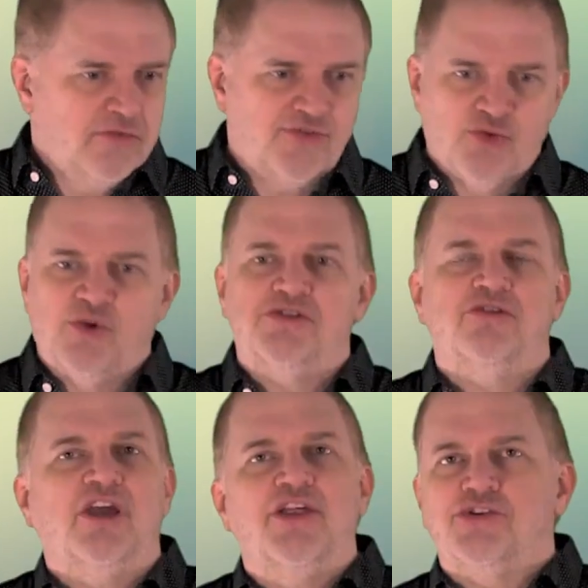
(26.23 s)
If you went to
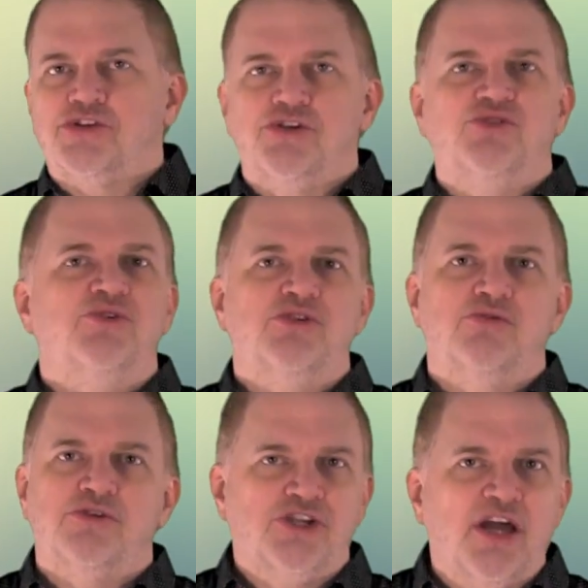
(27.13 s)
the Catholic Church when you
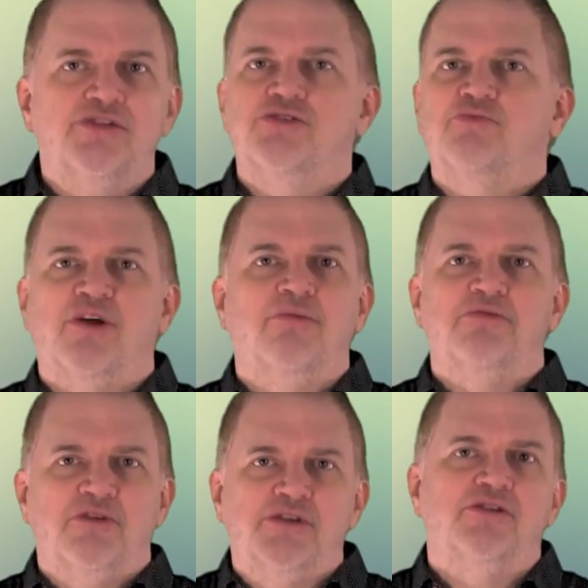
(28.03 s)
were a child, you
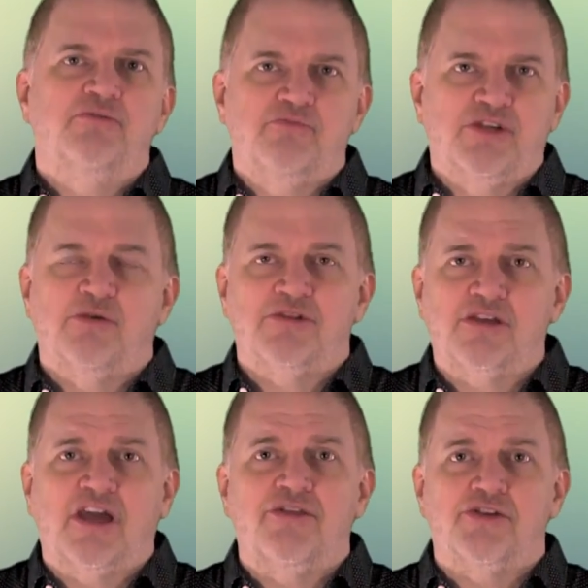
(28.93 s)
probably ended up becoming
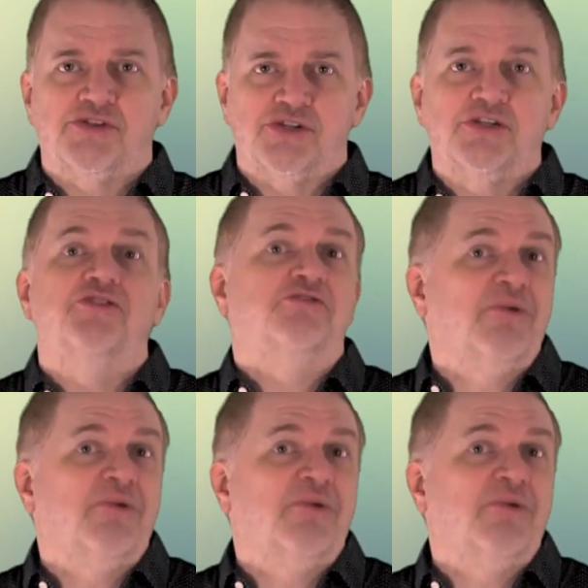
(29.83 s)
a Catholic as an adult.